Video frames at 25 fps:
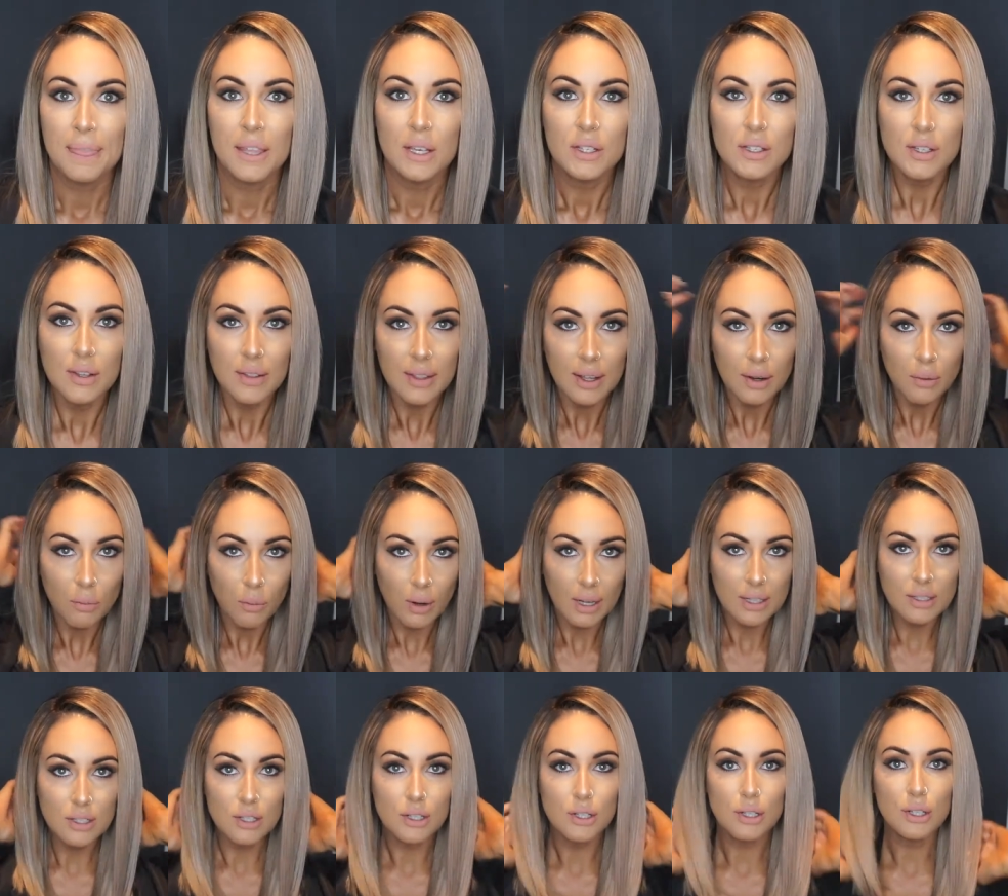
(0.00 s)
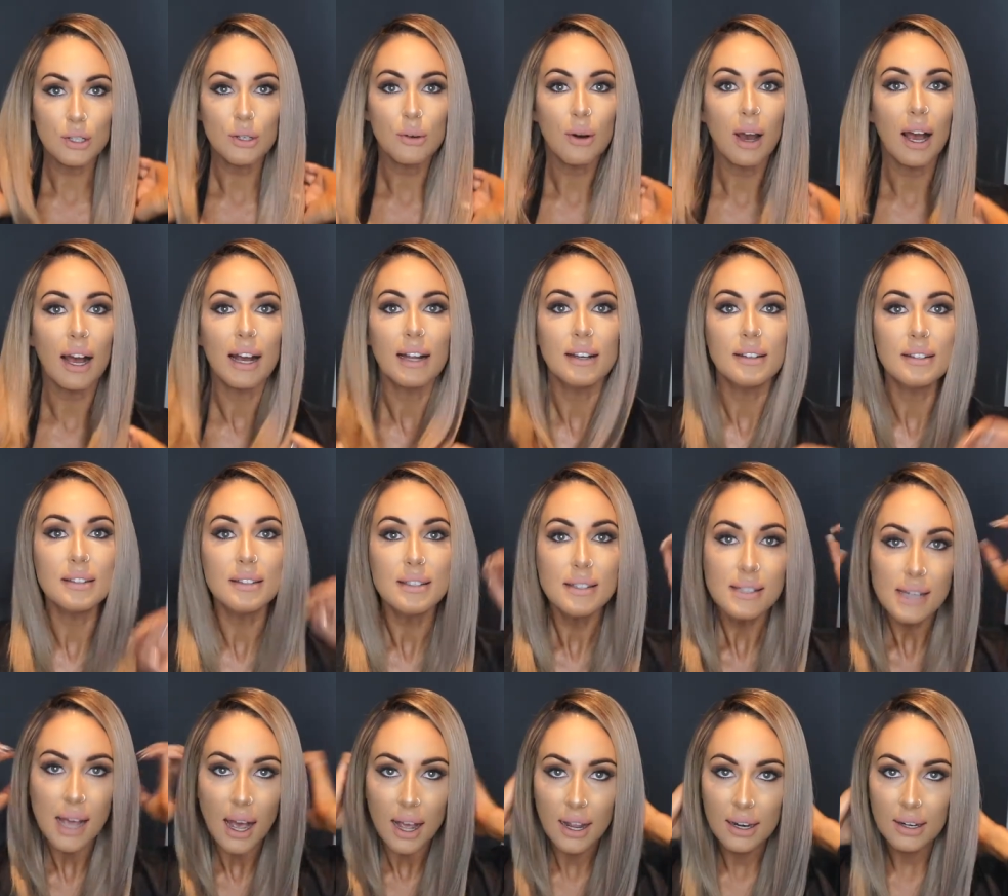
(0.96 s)
So then once you are
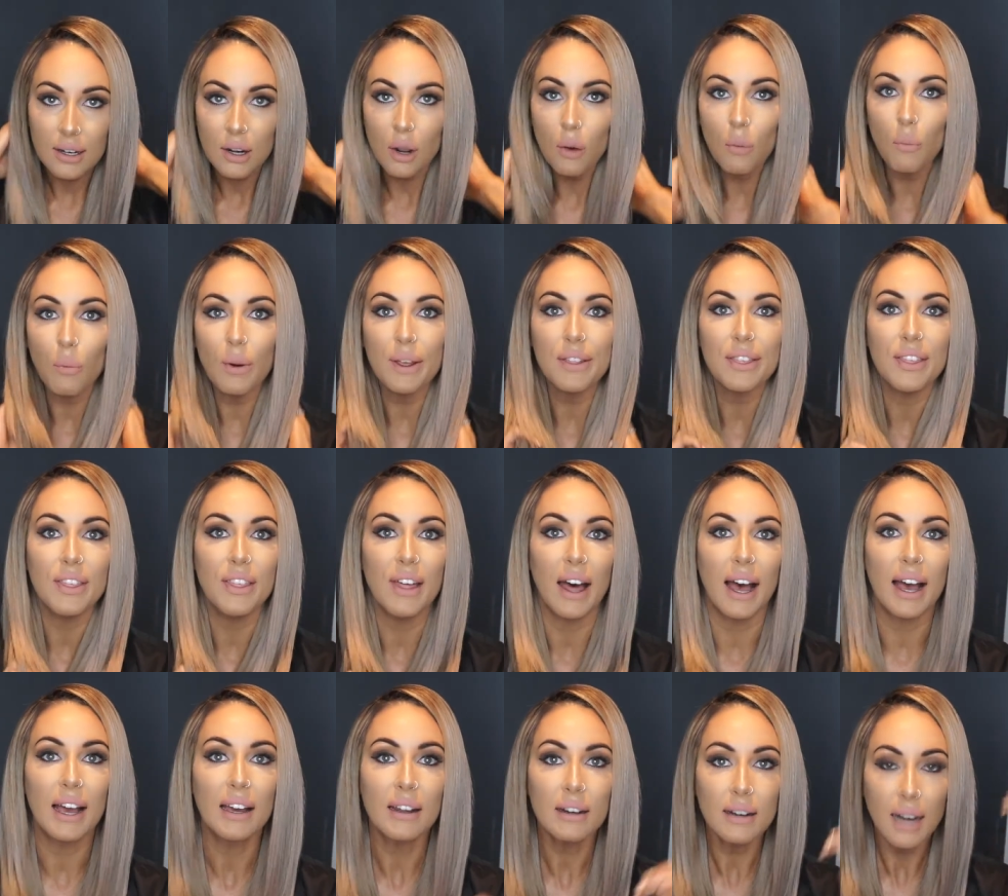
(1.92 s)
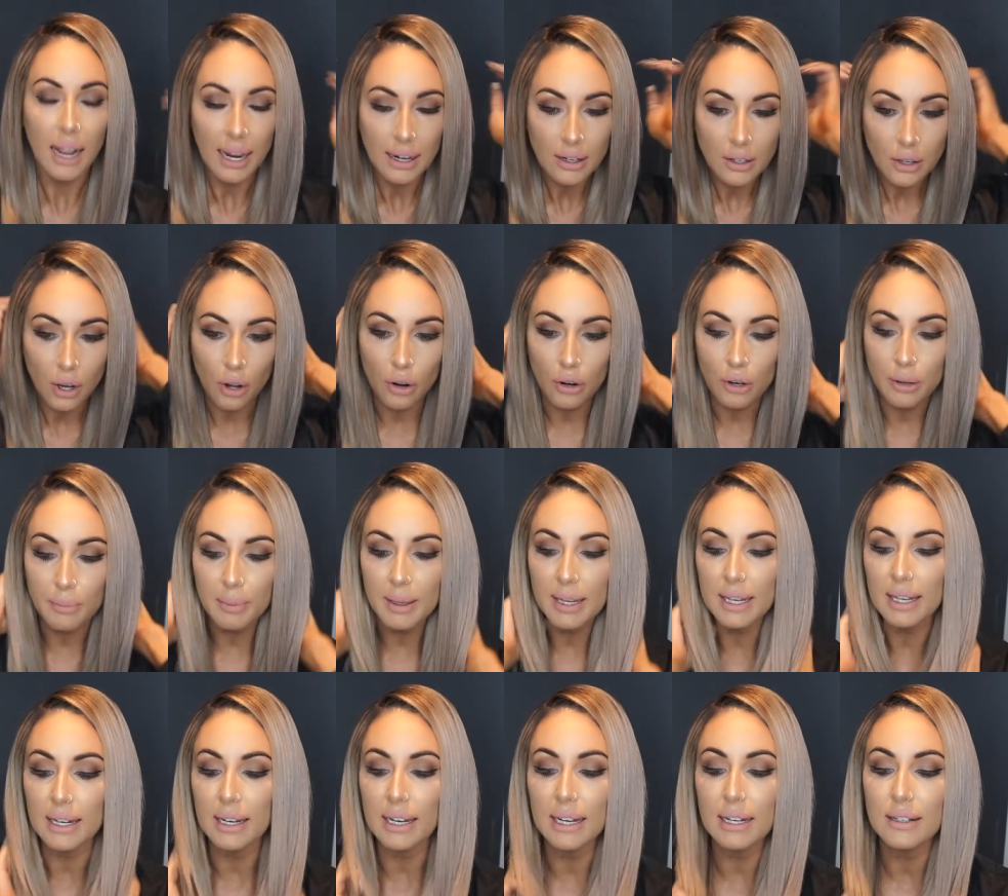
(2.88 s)
done with that and
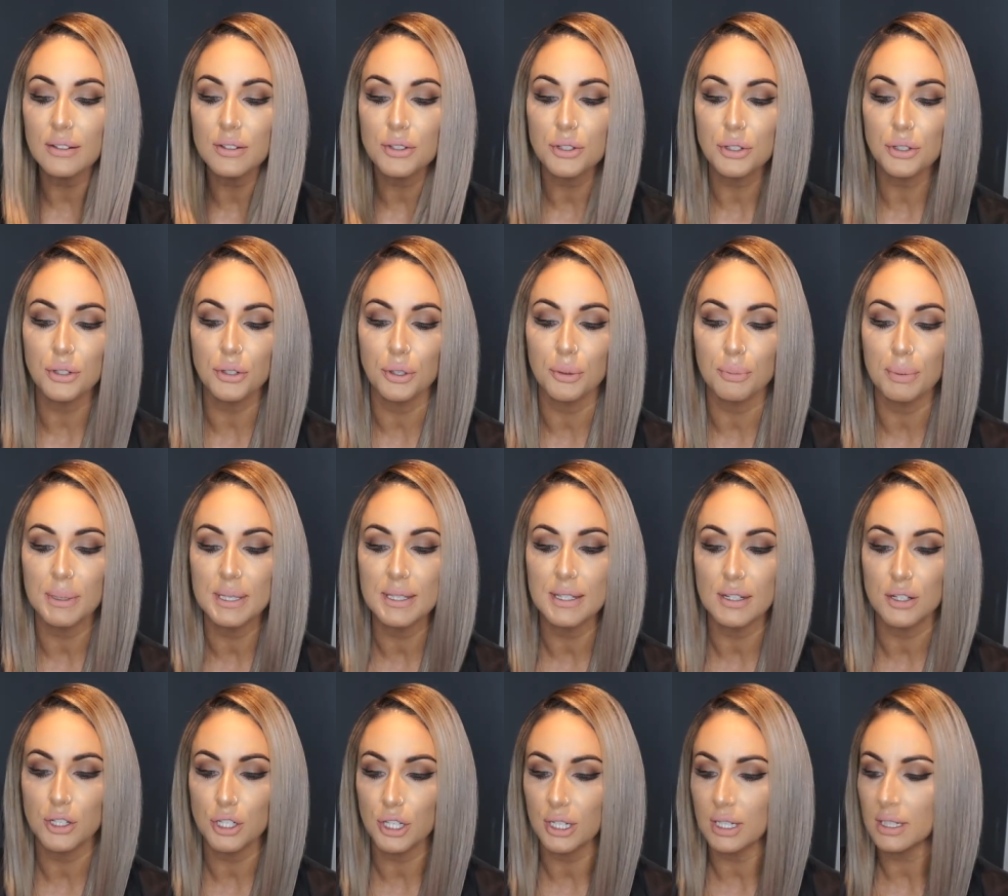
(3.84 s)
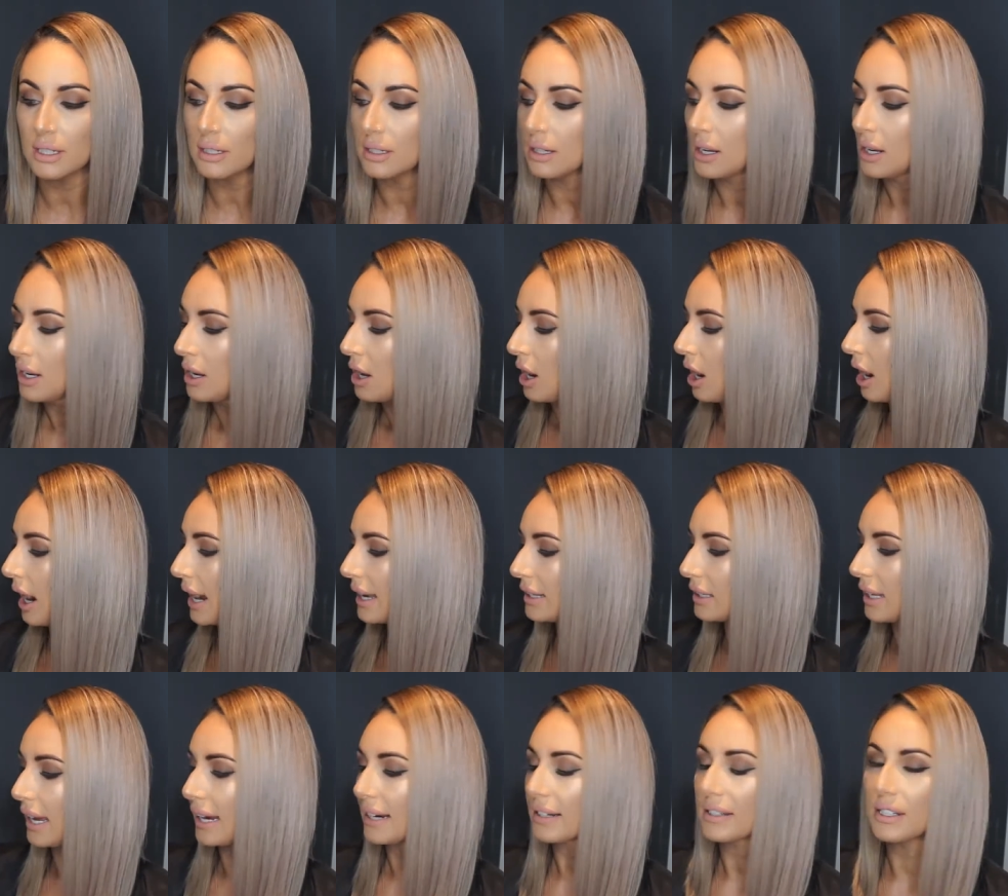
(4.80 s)
combing it into position, I
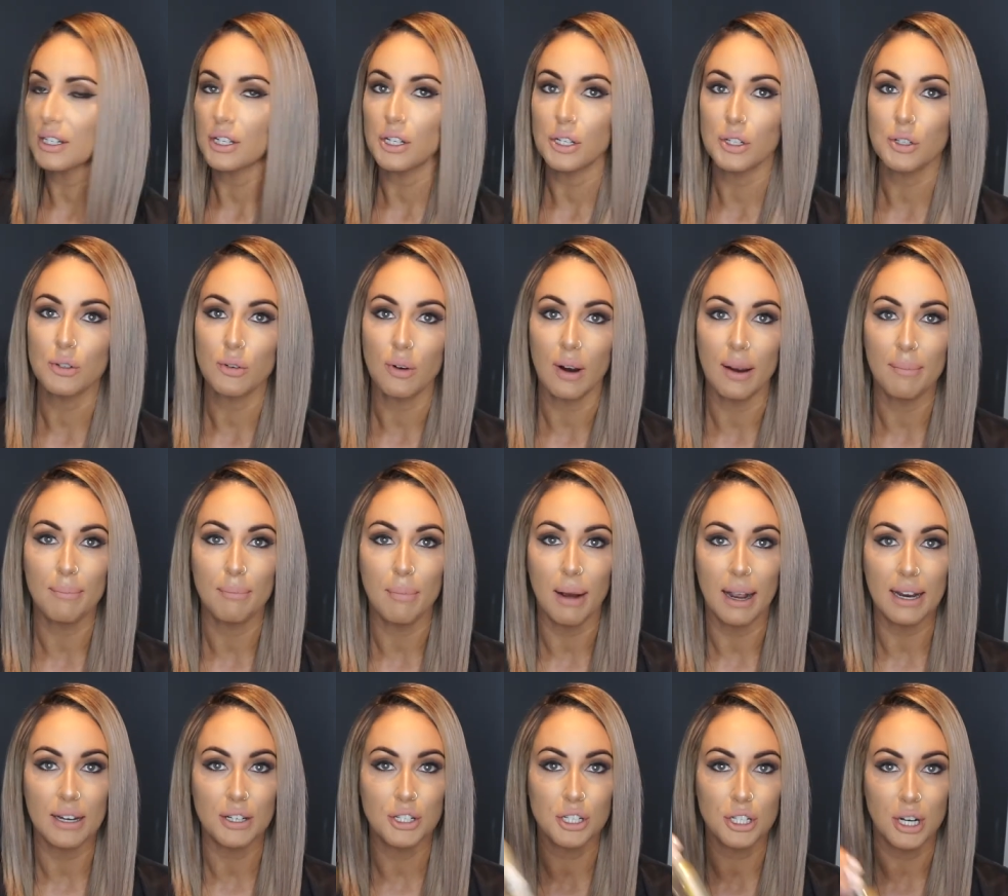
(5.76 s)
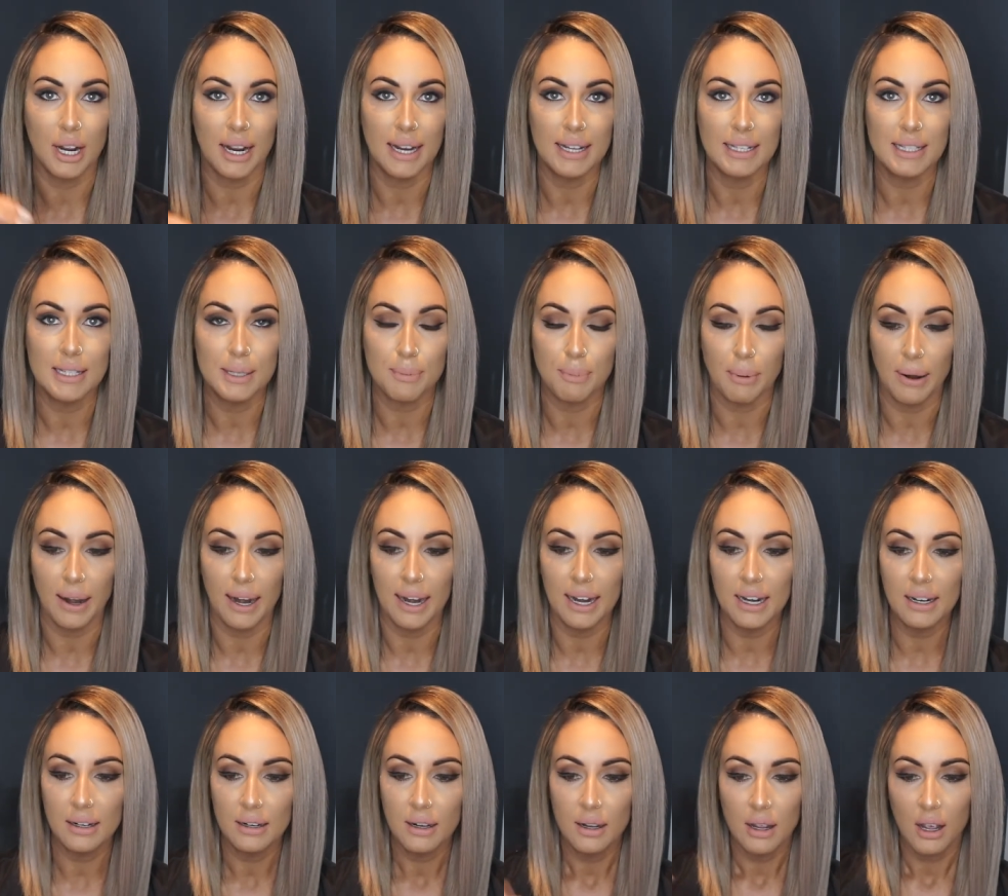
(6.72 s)
like to just grab my shine
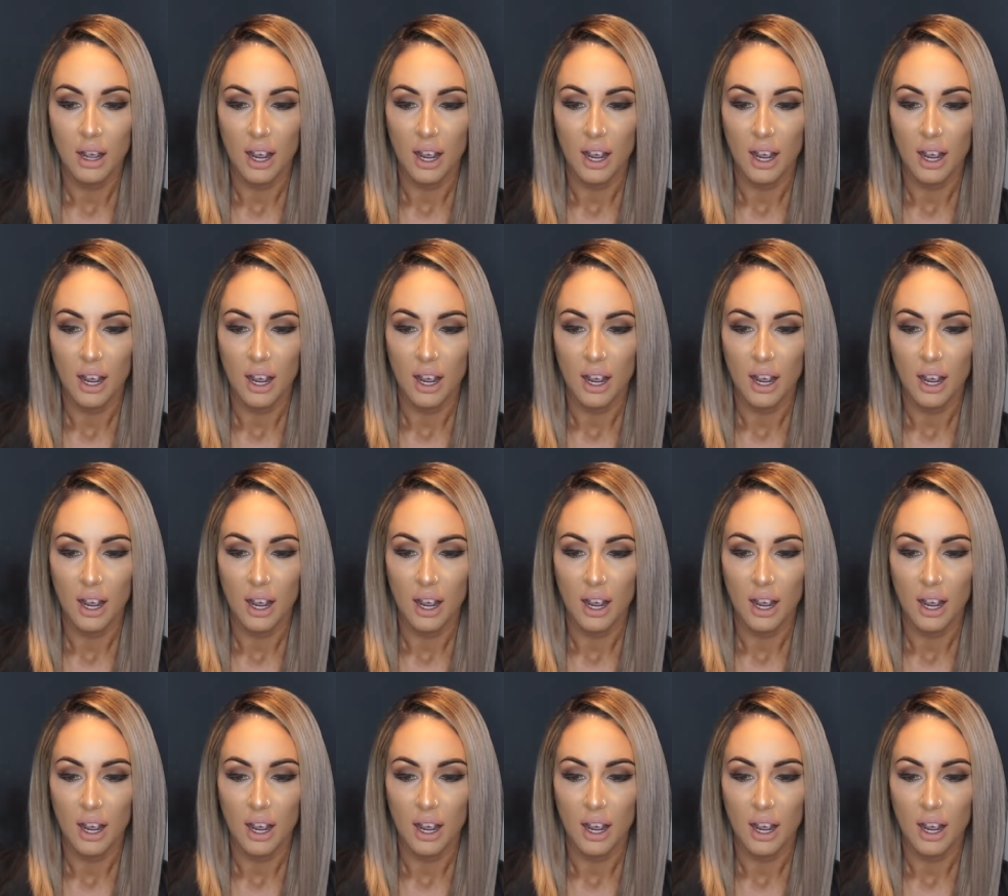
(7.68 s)
spray.